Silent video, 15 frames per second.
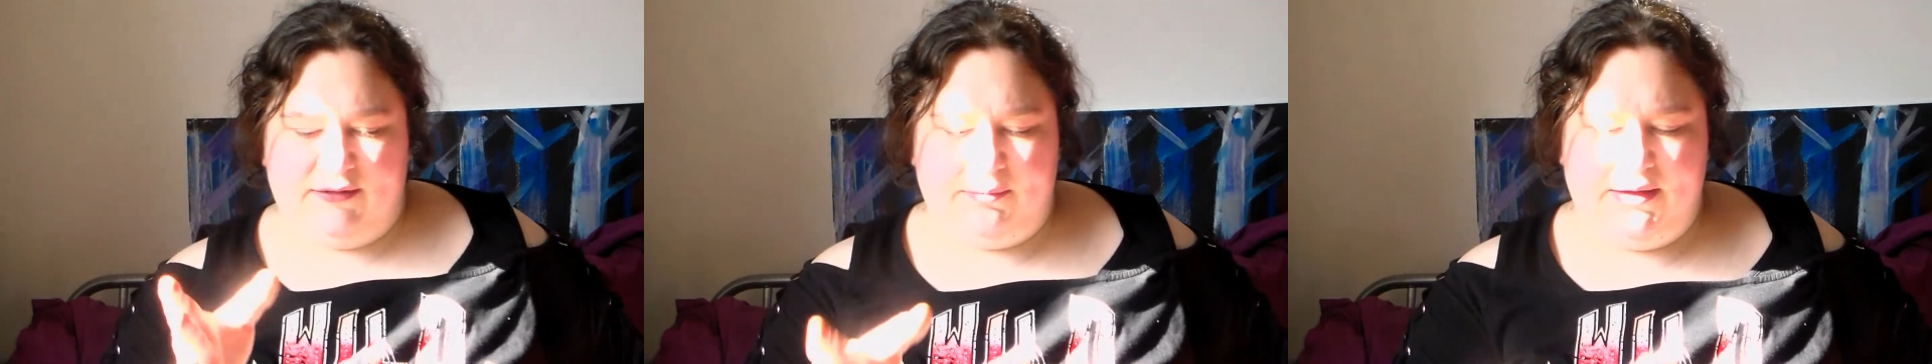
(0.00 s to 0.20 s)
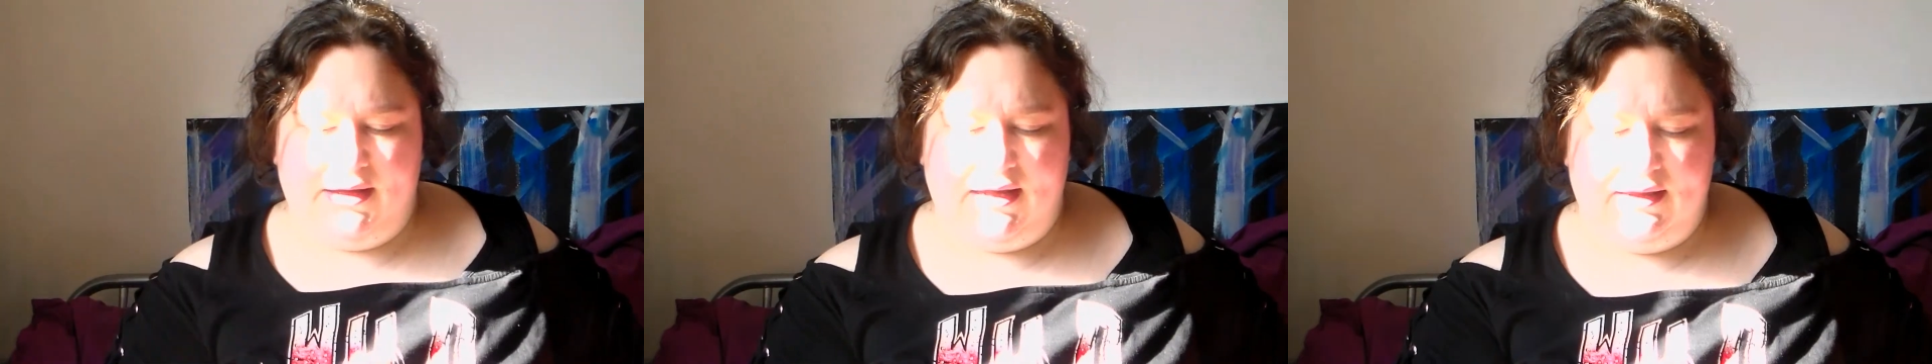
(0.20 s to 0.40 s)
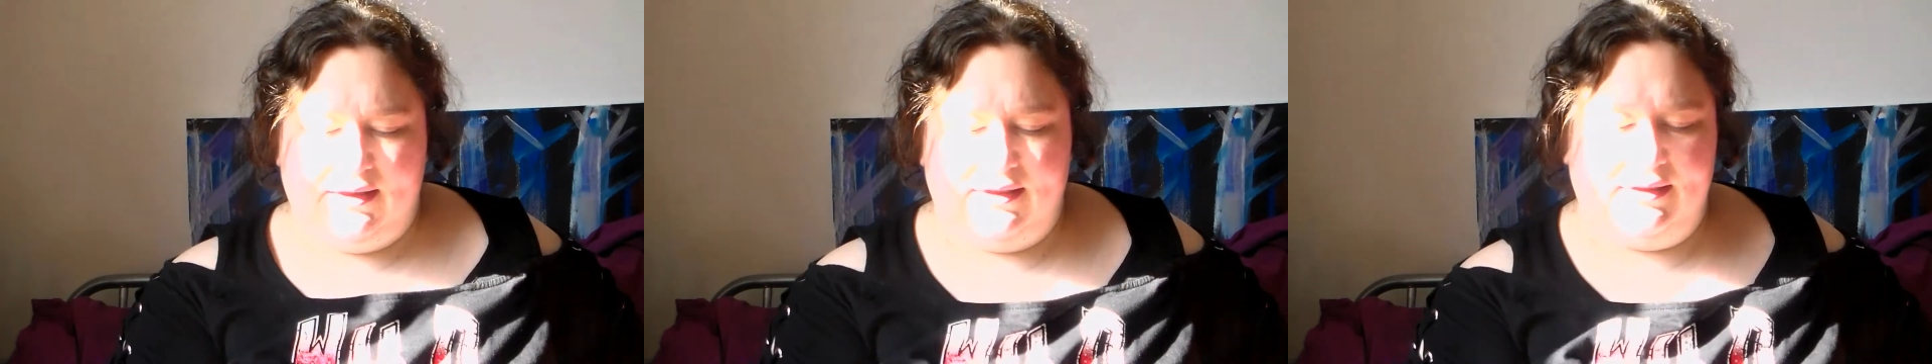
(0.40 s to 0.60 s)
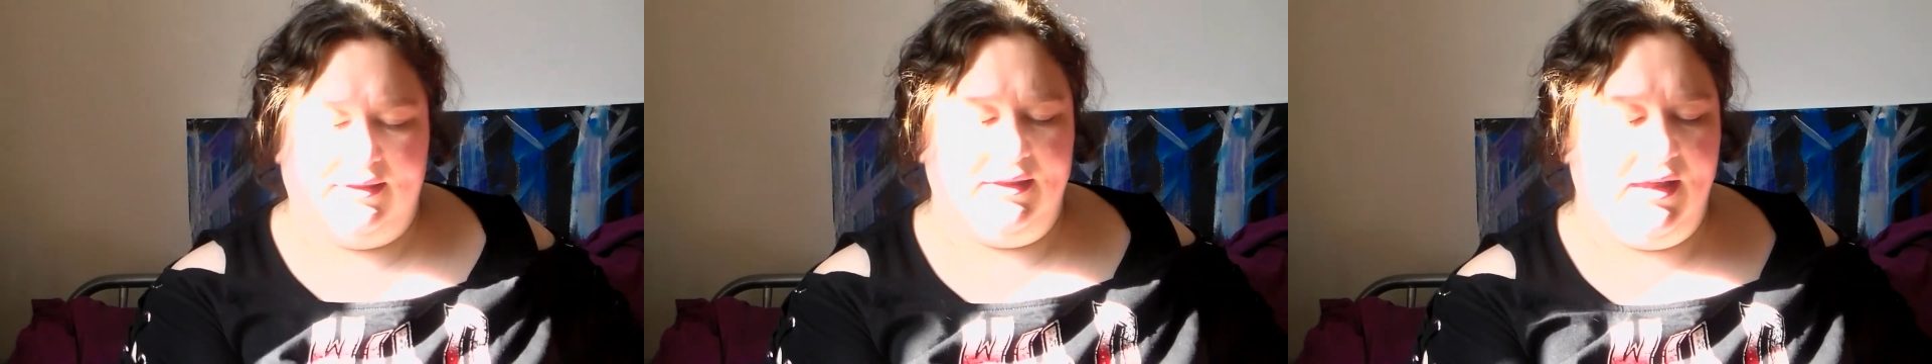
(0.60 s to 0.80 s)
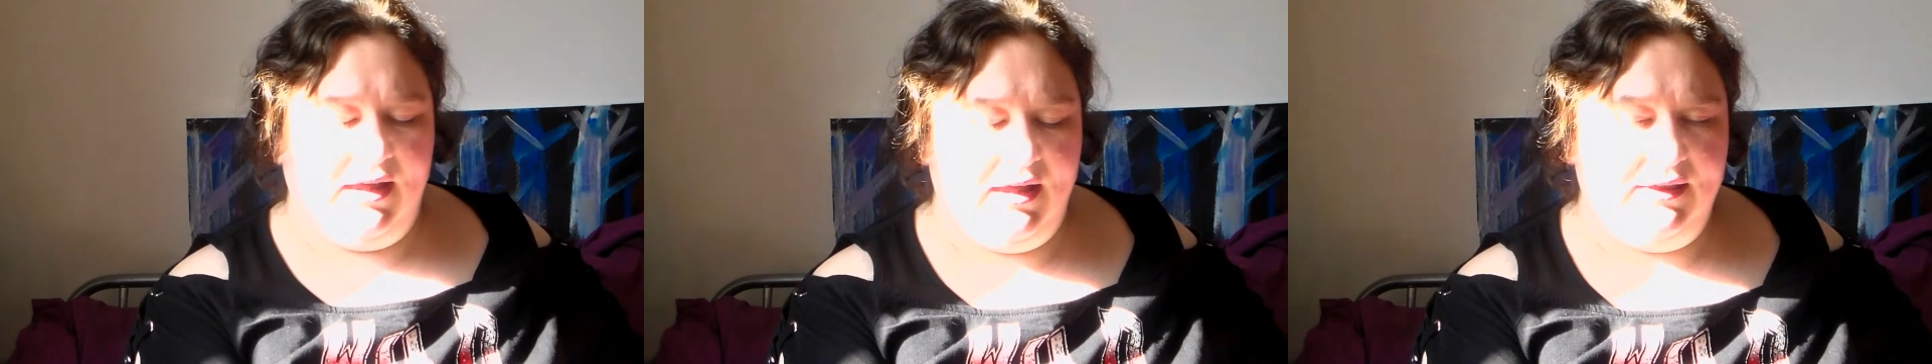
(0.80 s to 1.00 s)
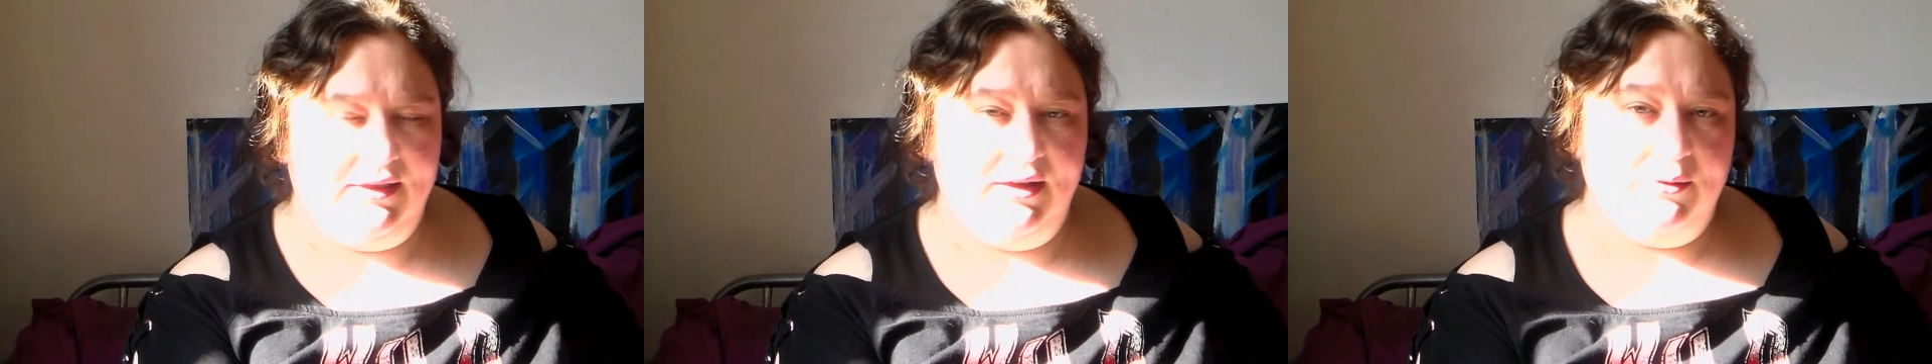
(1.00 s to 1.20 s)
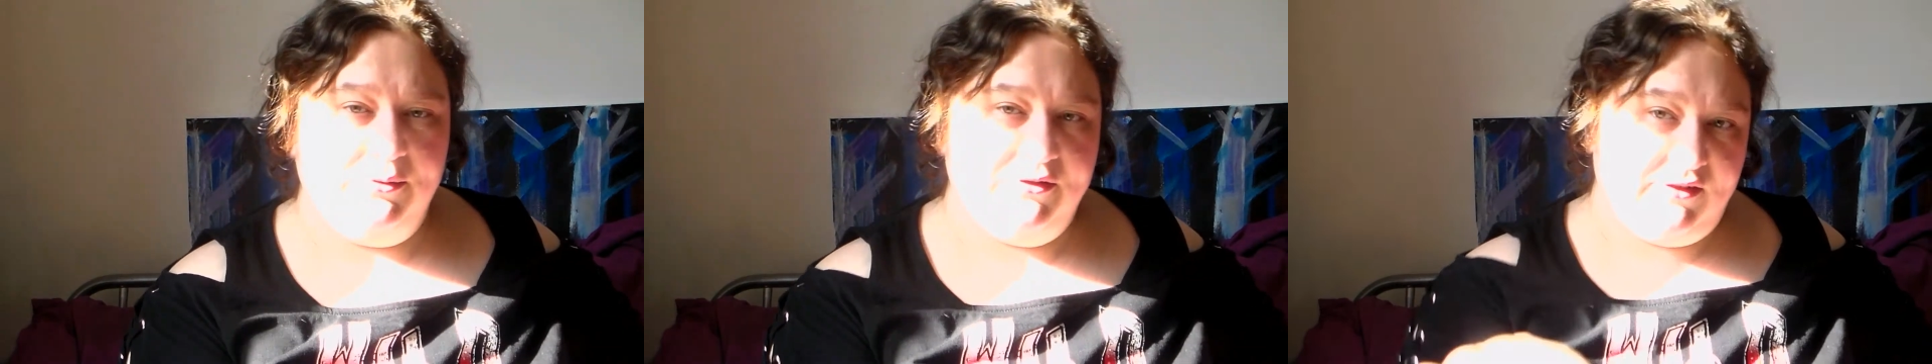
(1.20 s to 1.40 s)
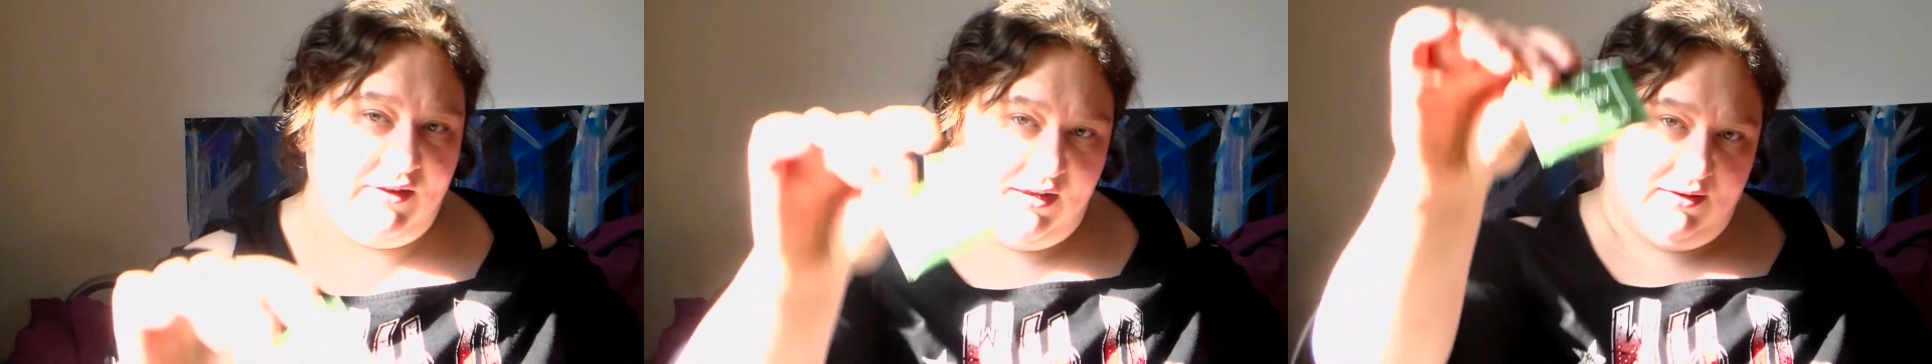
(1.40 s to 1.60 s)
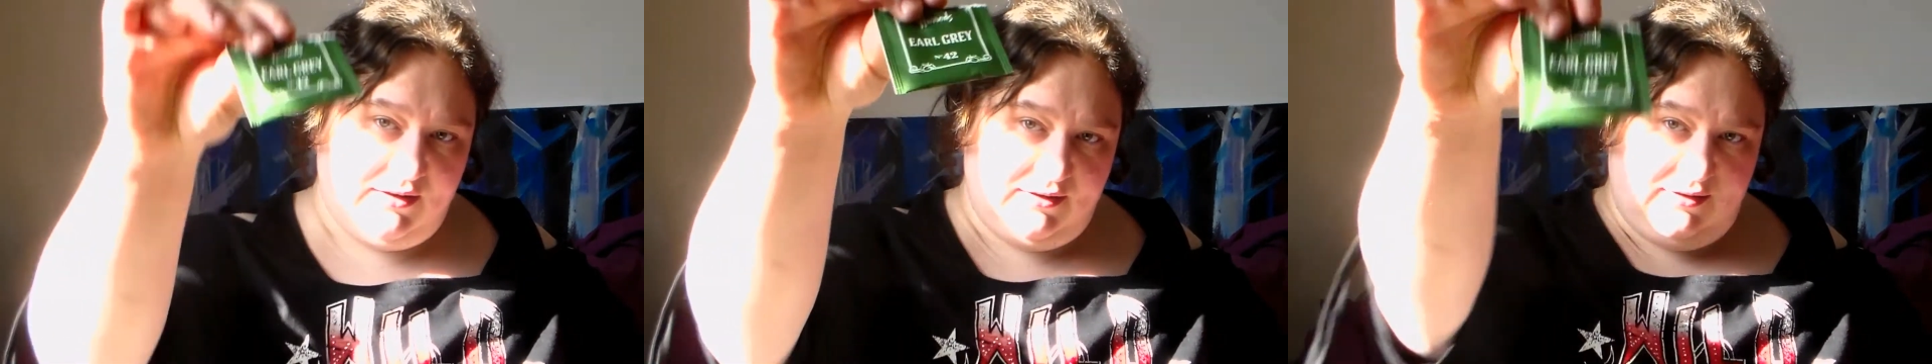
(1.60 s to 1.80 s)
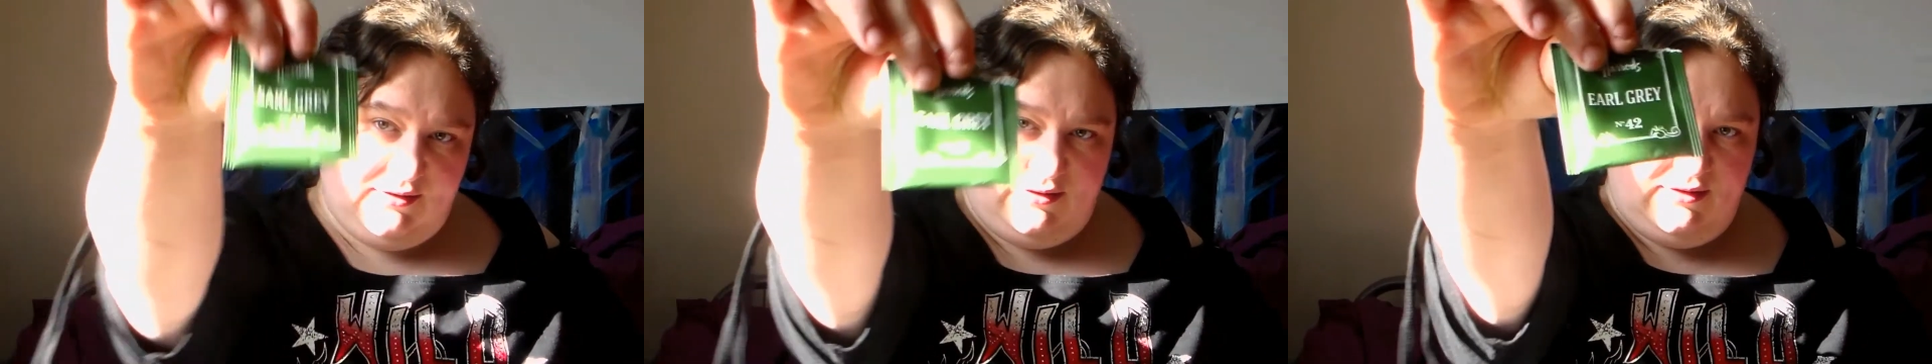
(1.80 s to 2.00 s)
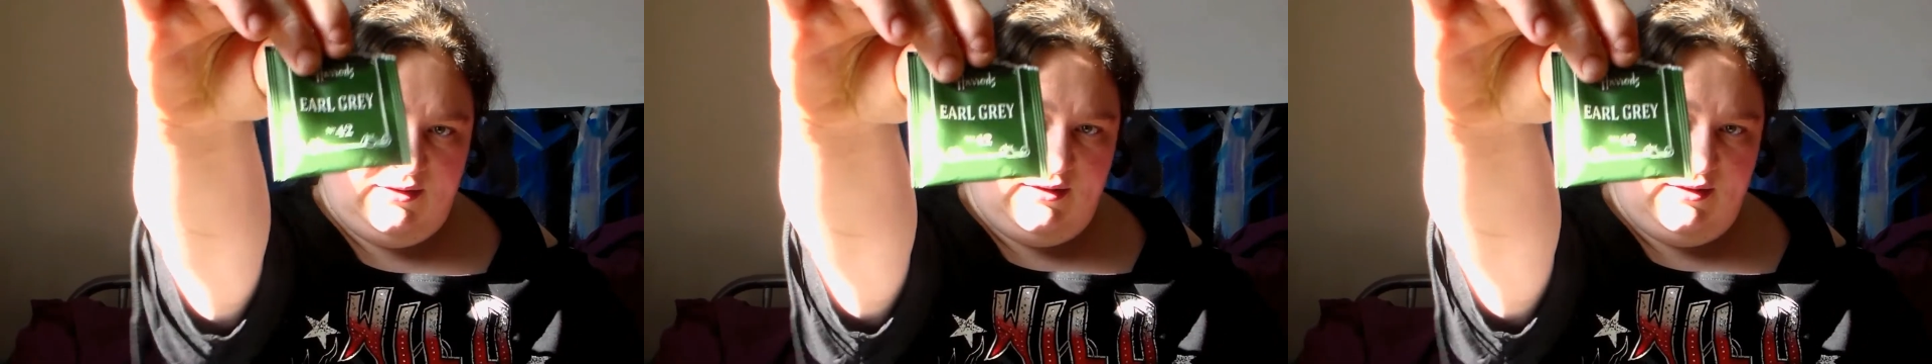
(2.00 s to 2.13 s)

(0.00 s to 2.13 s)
to be the old standard